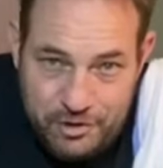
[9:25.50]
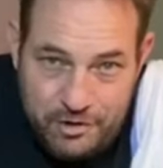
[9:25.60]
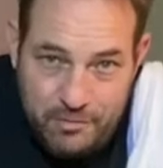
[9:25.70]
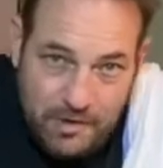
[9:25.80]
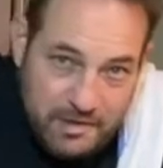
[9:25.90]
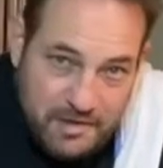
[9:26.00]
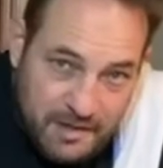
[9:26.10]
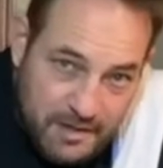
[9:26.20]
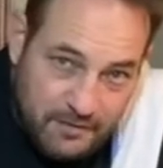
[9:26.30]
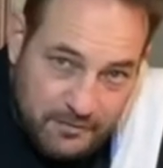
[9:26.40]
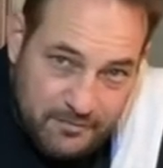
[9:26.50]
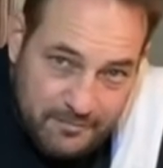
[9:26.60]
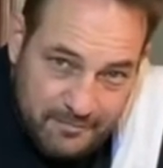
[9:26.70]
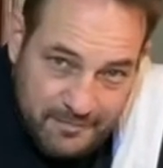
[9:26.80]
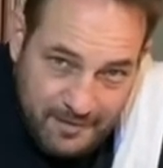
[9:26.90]
you want to see this?
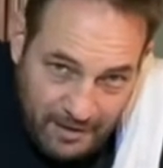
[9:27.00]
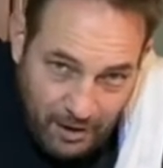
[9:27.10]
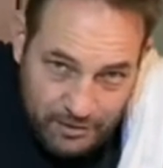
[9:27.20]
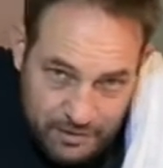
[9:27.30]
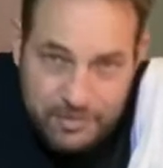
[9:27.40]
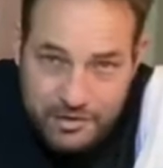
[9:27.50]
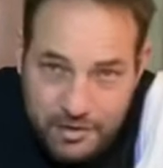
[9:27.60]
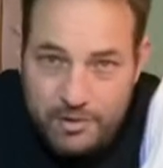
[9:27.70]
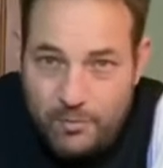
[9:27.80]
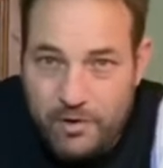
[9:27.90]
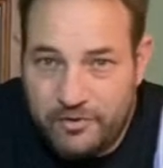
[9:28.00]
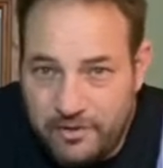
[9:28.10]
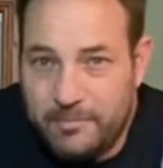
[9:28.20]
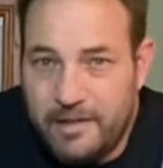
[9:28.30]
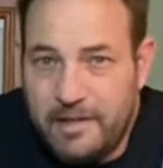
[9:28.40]
Are you sure you want to see
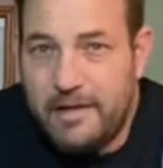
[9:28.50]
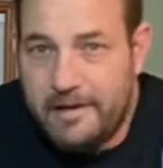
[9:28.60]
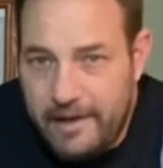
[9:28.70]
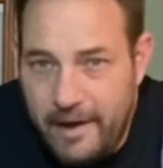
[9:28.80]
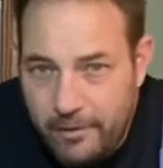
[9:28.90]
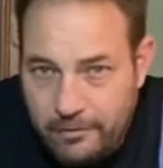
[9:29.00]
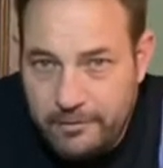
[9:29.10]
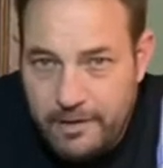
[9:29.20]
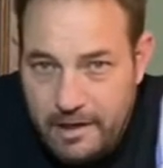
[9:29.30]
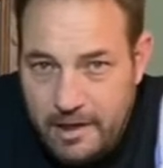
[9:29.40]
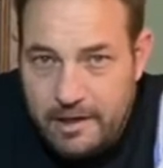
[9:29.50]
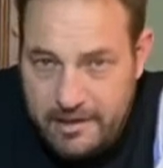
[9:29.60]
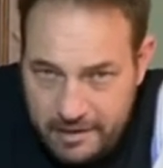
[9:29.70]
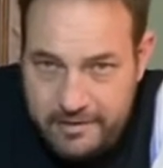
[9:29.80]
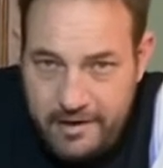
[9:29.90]
me get down?
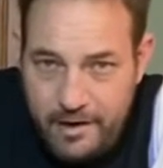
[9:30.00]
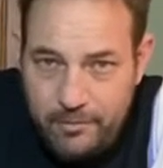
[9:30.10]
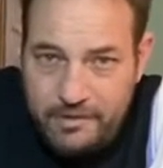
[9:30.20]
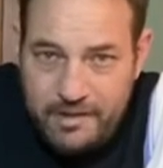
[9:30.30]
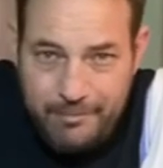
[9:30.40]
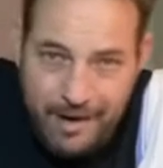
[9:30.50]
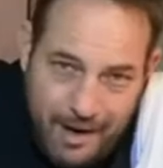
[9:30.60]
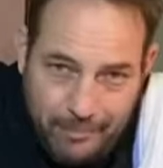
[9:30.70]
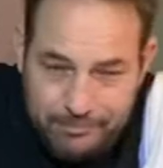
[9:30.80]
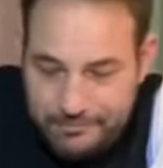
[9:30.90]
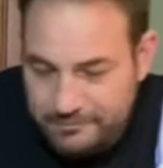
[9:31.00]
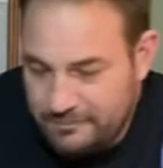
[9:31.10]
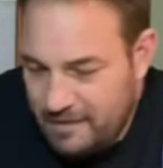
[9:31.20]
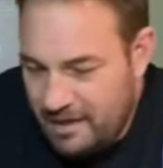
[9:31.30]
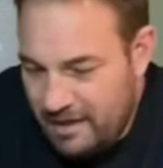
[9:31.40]
Get down with the kebab
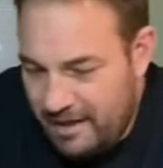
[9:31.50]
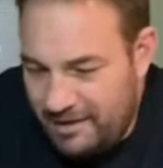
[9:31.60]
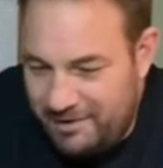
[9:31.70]
and,